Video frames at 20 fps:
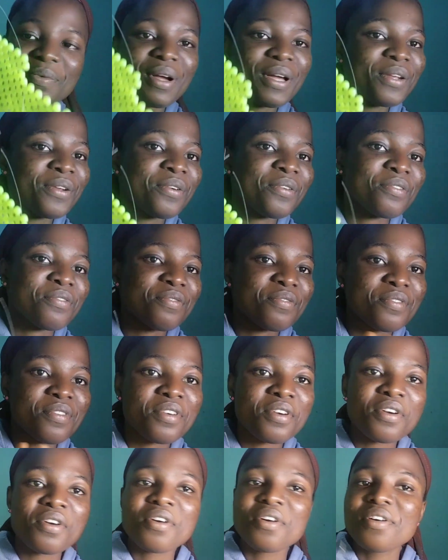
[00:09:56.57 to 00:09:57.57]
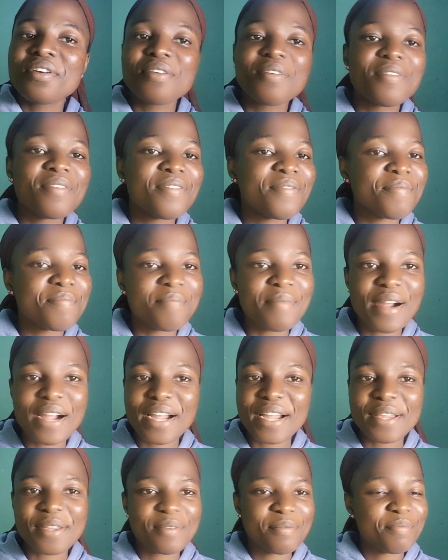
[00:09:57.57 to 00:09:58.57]
one of
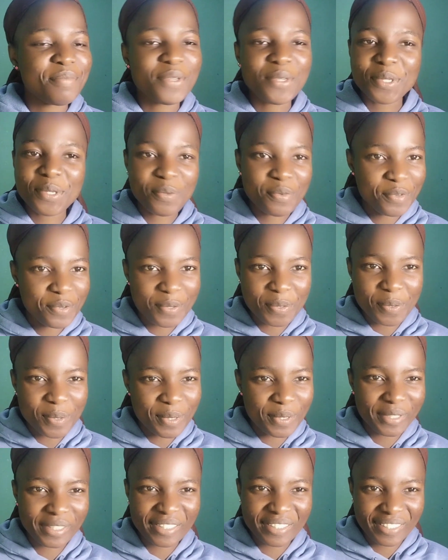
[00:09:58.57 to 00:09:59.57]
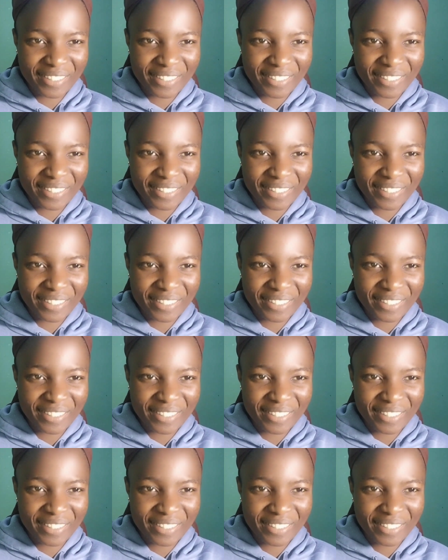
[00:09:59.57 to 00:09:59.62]
my beautiful works.